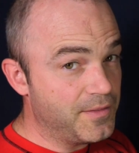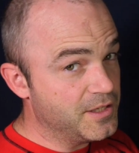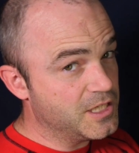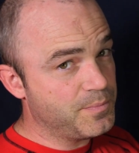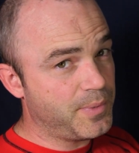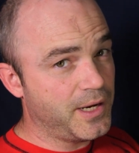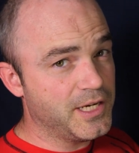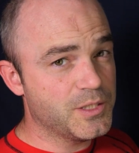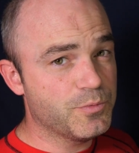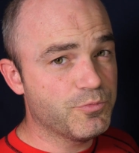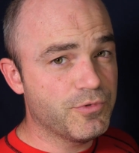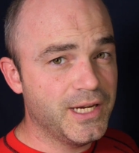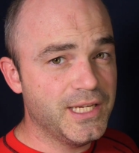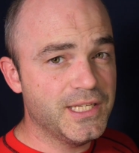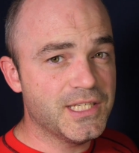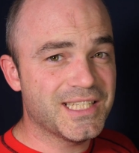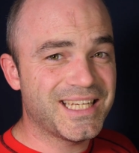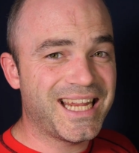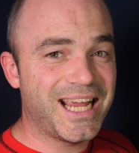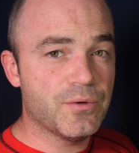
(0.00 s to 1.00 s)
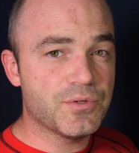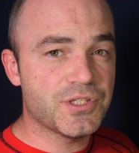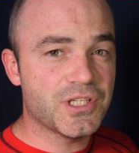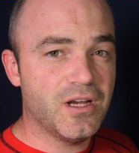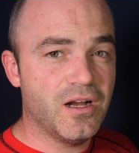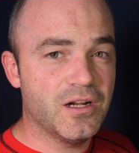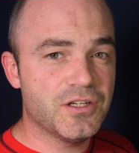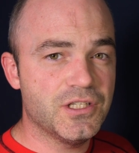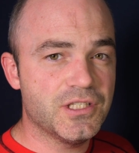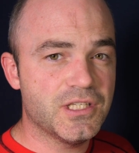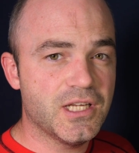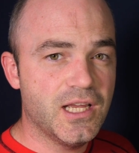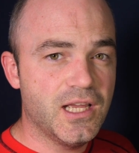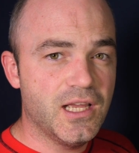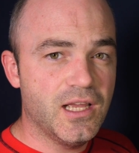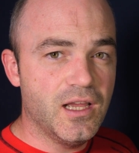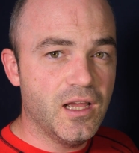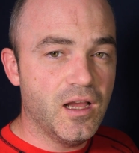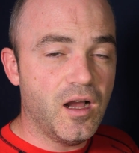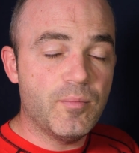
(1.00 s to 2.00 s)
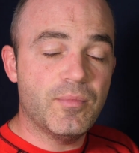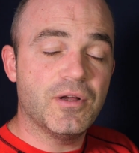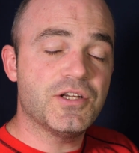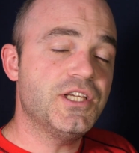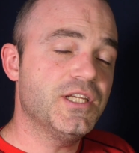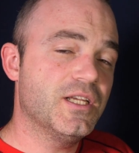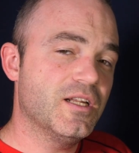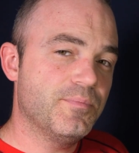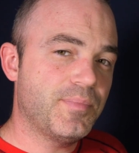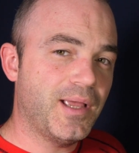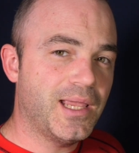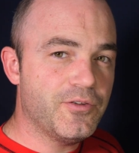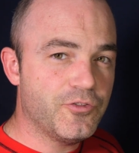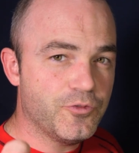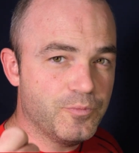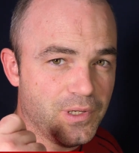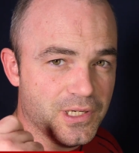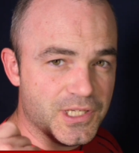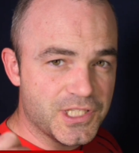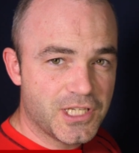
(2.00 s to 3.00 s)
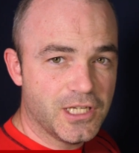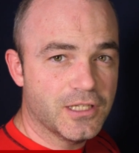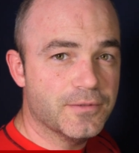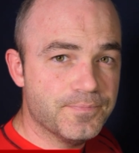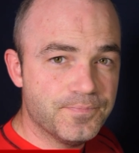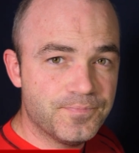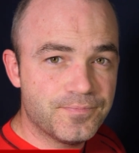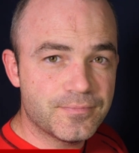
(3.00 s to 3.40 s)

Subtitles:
this Space Marine Scout Sergeant, I'm actually going to paint for my son.